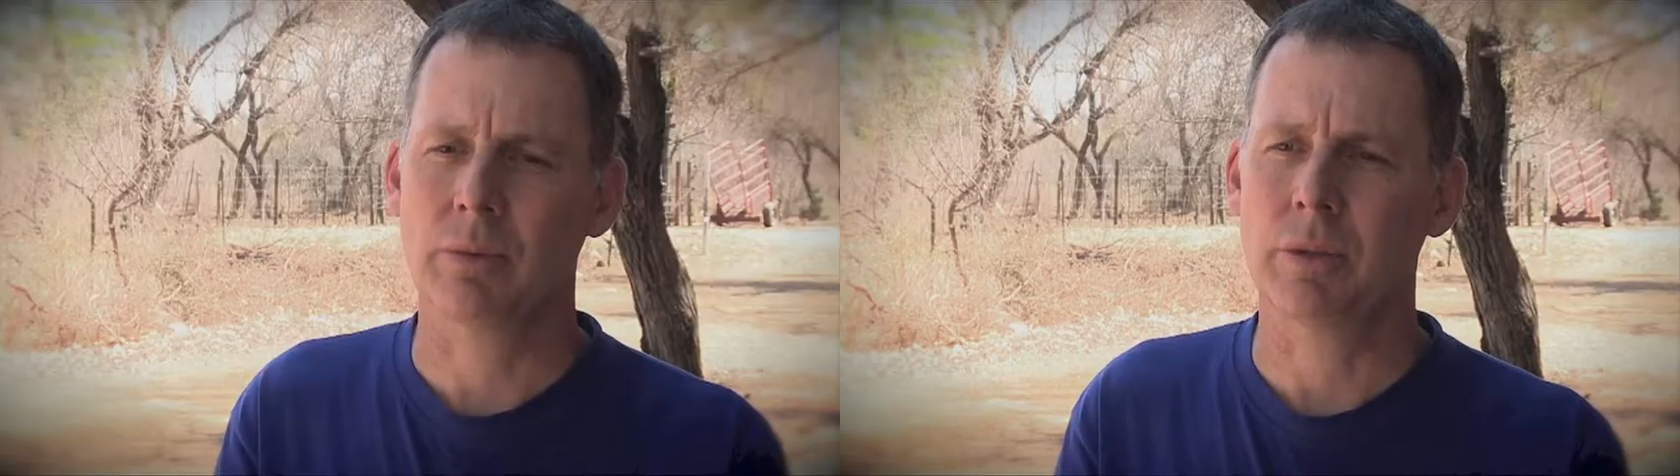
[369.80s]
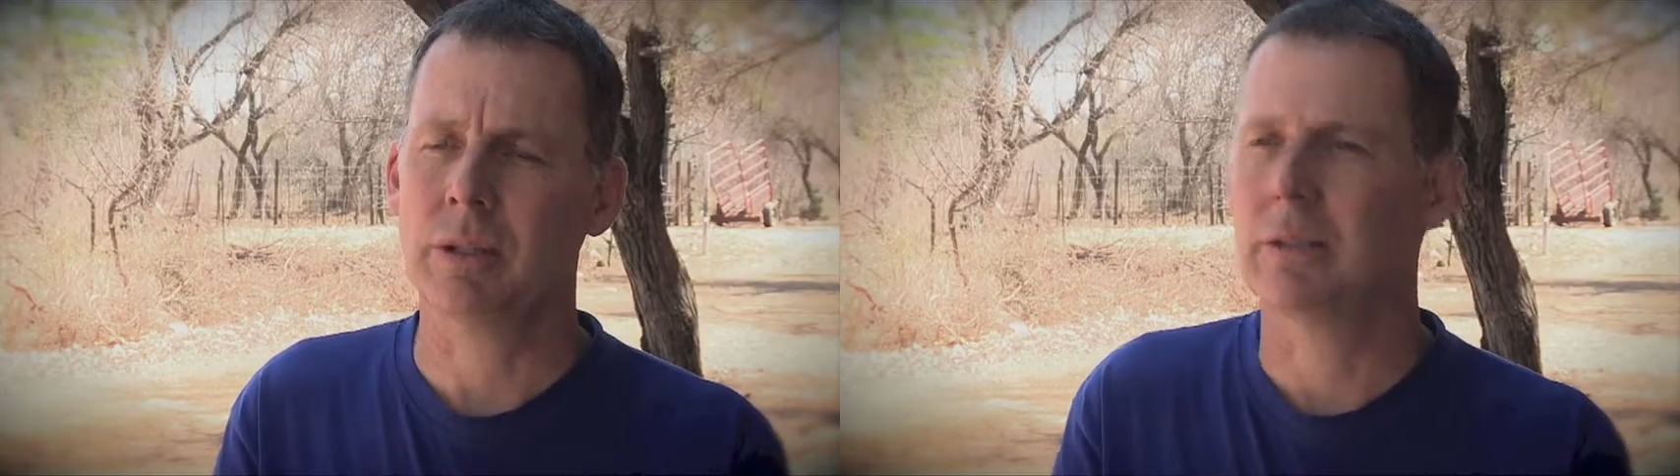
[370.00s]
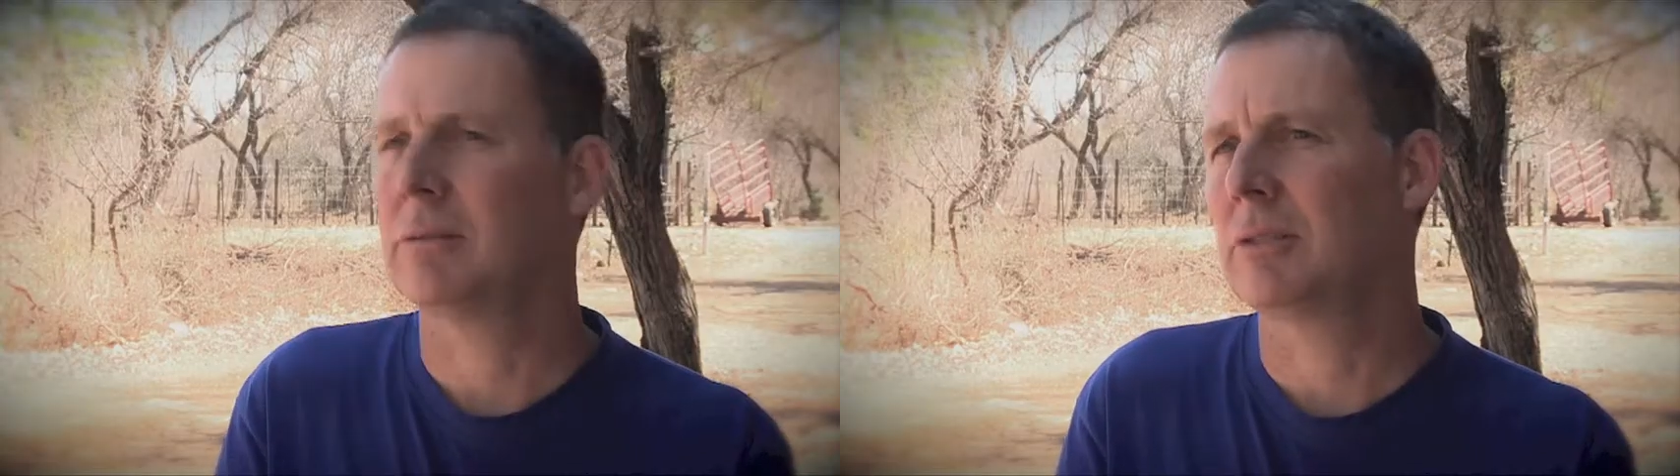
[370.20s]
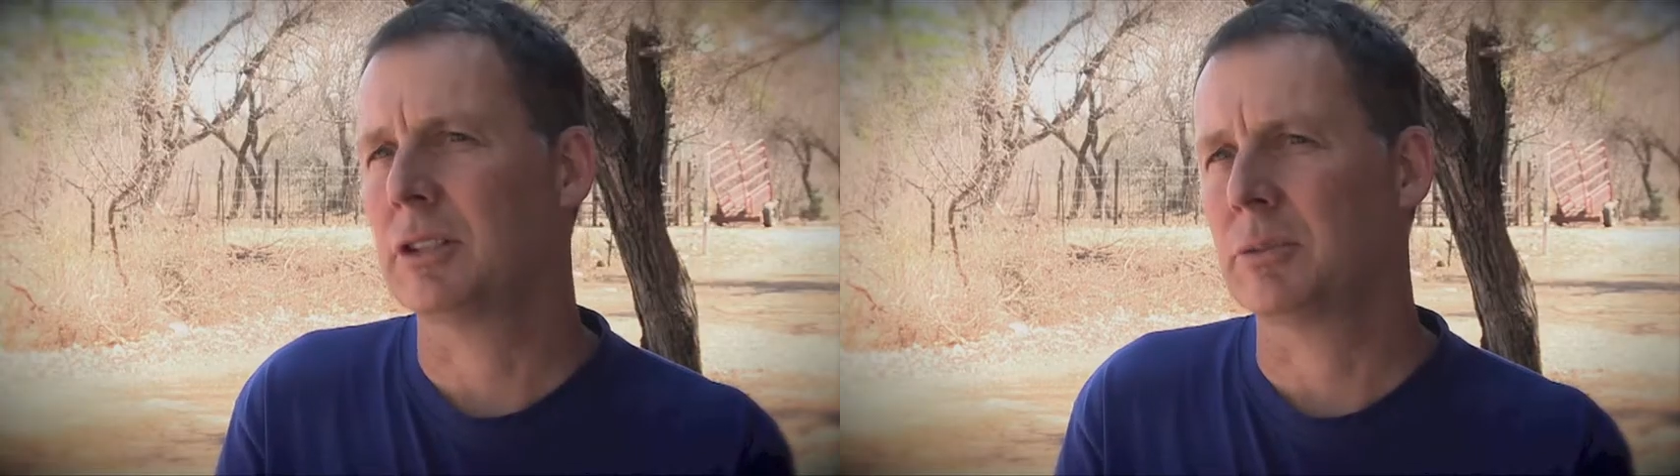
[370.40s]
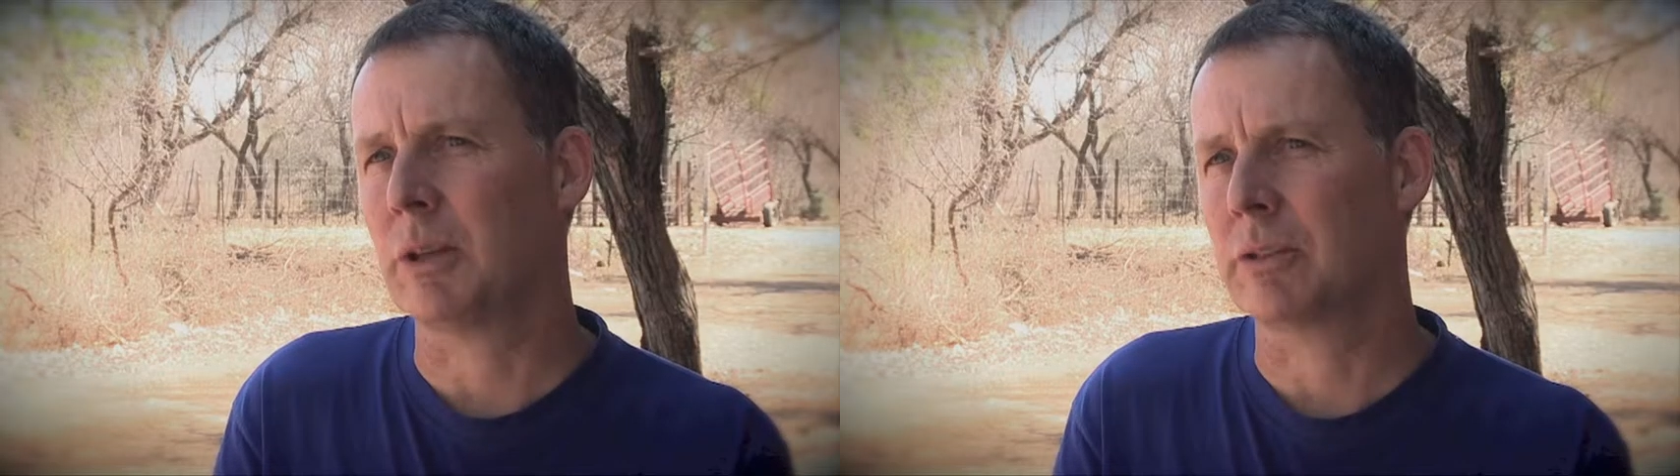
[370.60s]
within
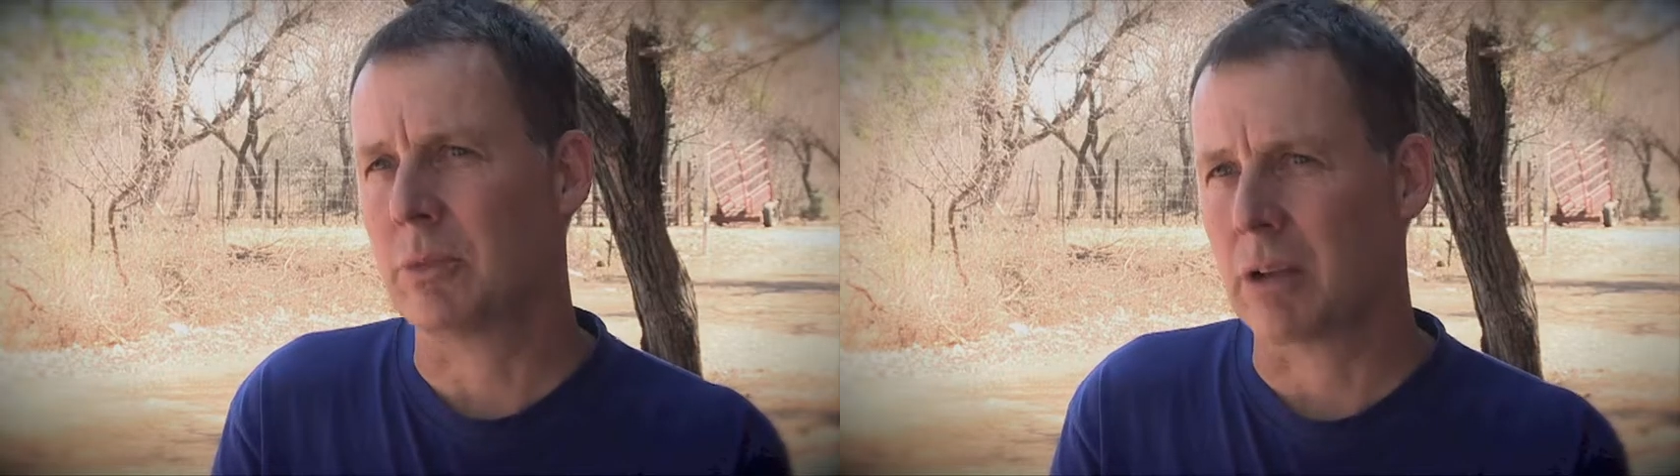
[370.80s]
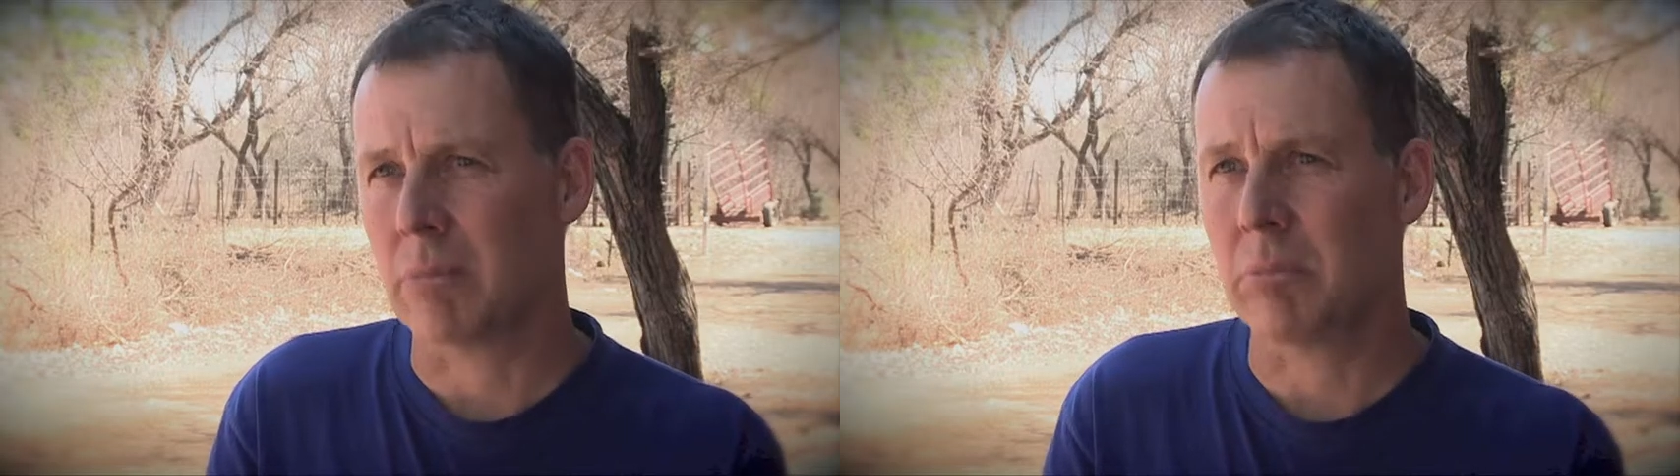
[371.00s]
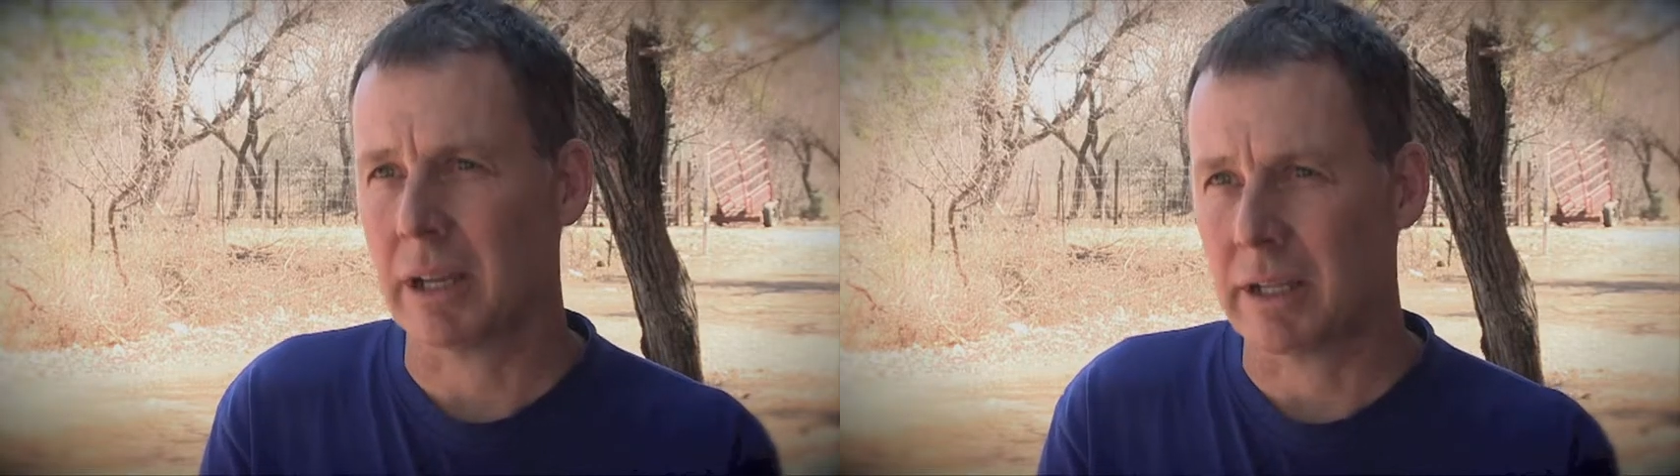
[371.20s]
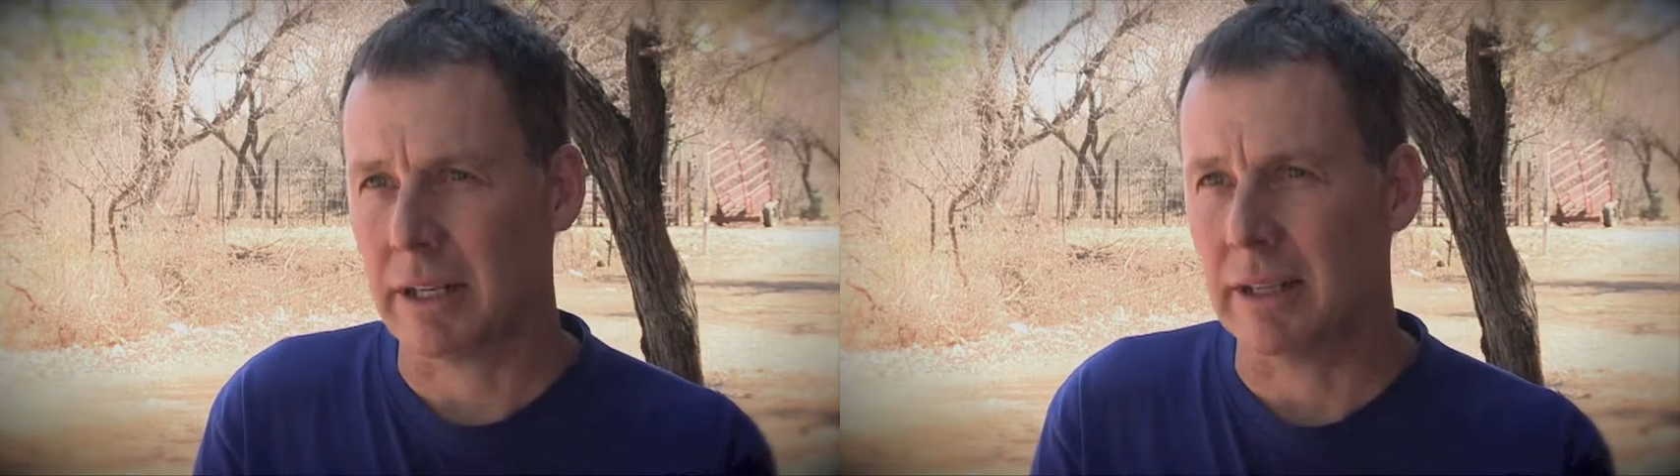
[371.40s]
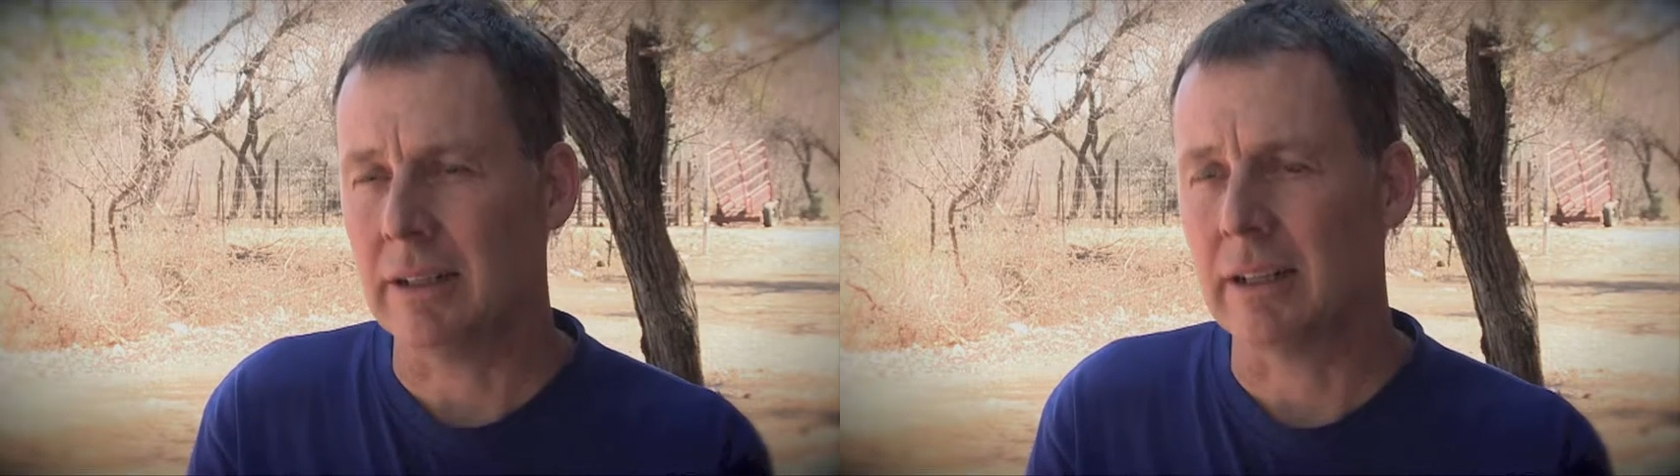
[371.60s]
6 months we'll come back
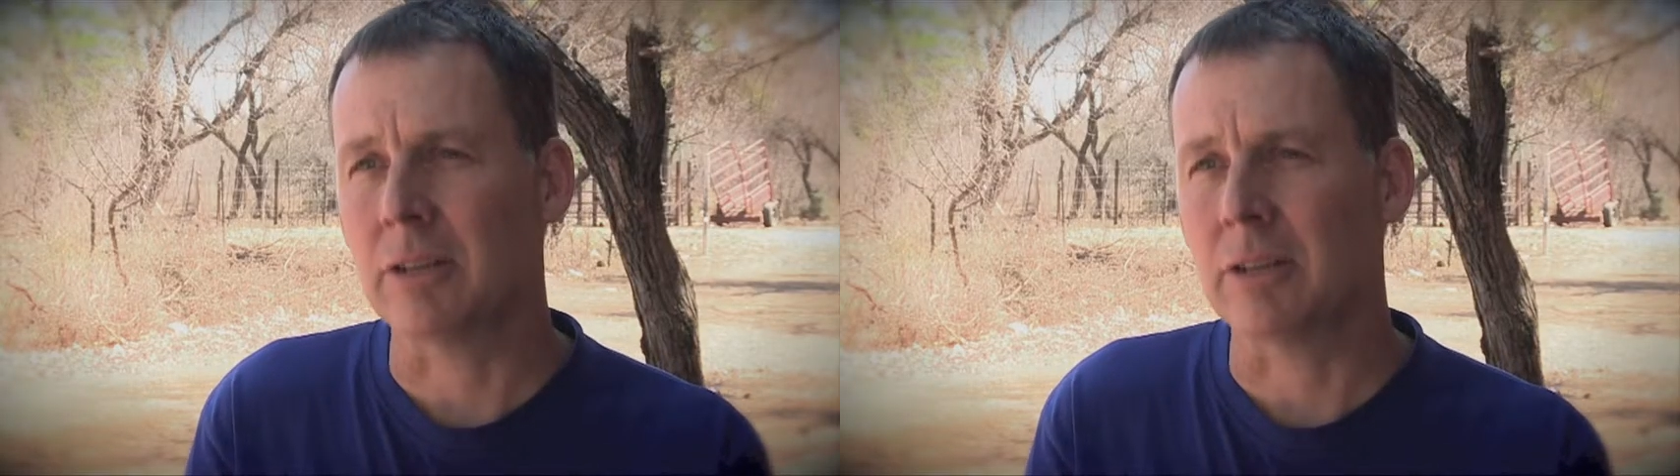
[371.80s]
again